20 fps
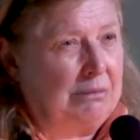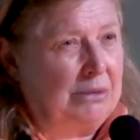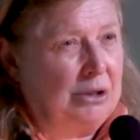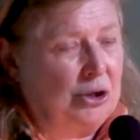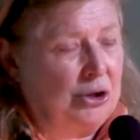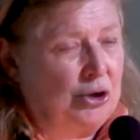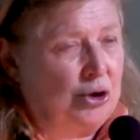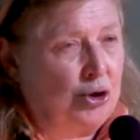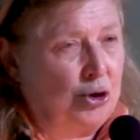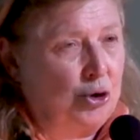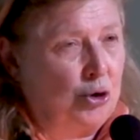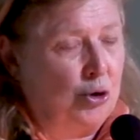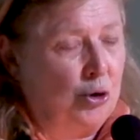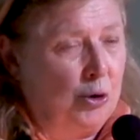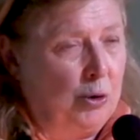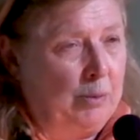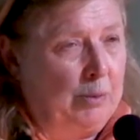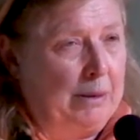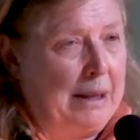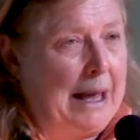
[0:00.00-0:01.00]

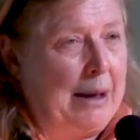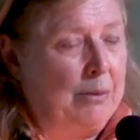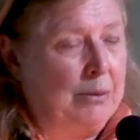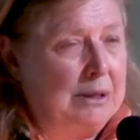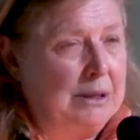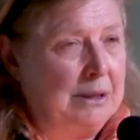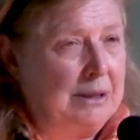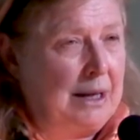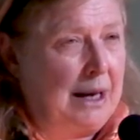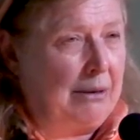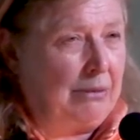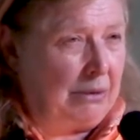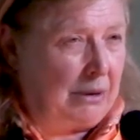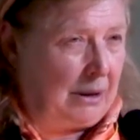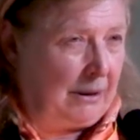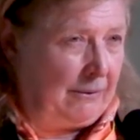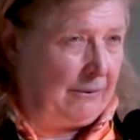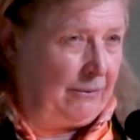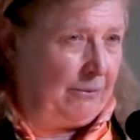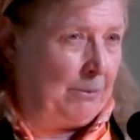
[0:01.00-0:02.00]
disturb. That was
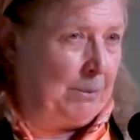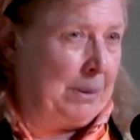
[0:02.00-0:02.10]
decorative,